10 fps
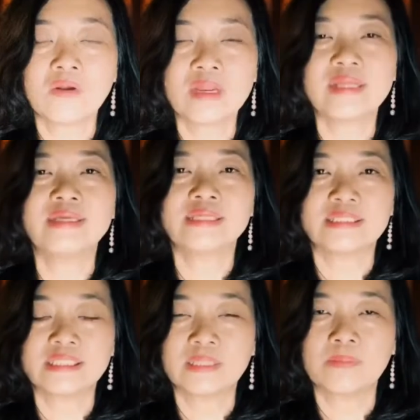Ladies and
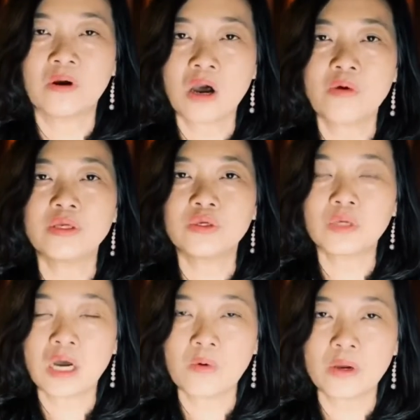gentlemen, how are you?
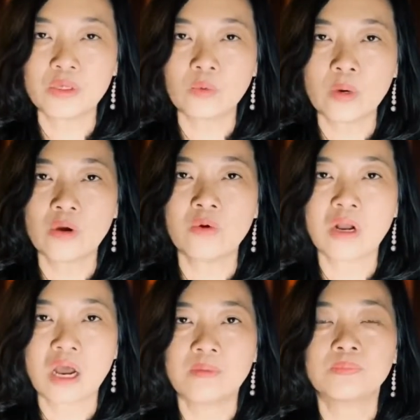How are you?
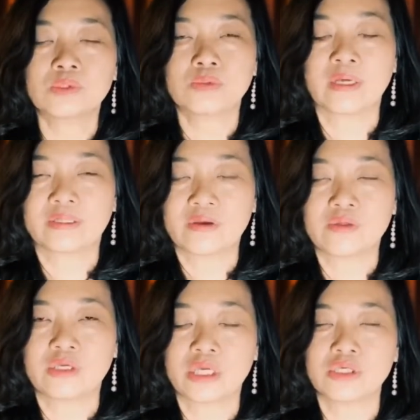Welcome to Adult
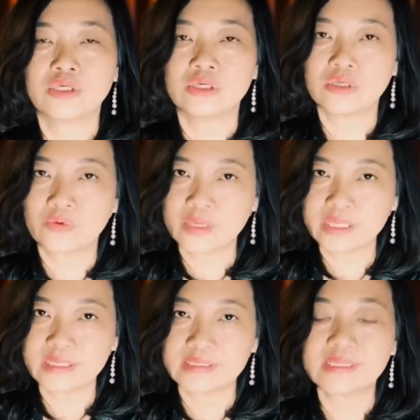Education
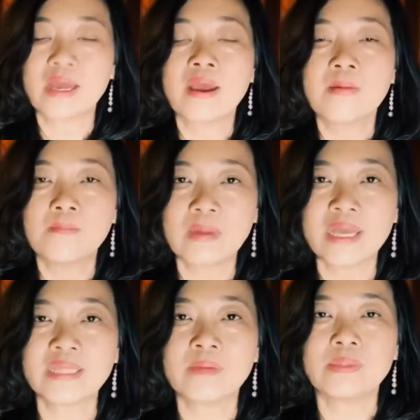Ingredients. My
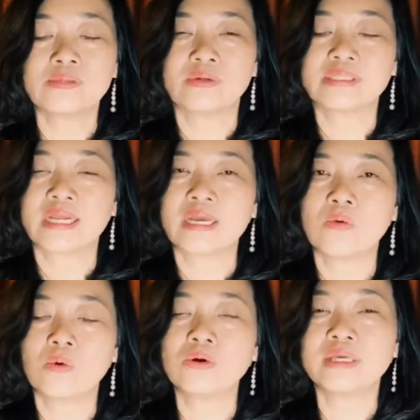name is Rosalia
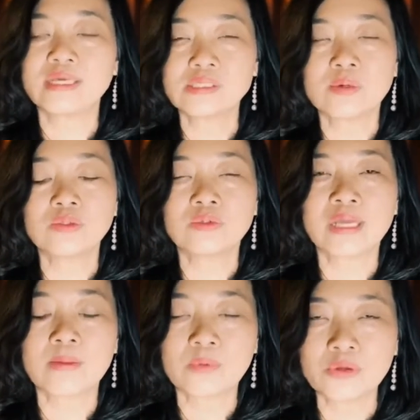Wong. Guess what today I'm
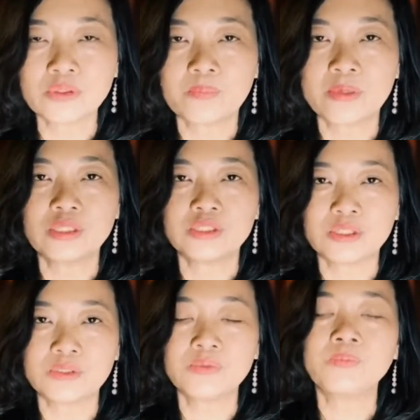going to bring to you?
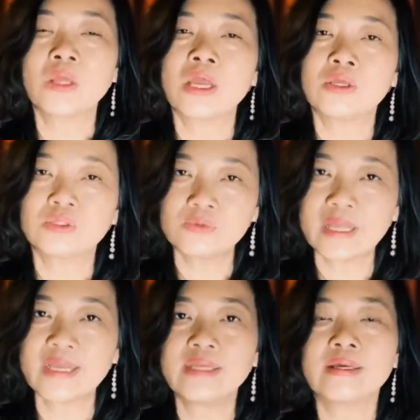
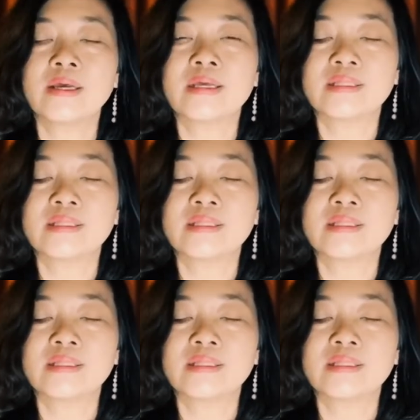Today, the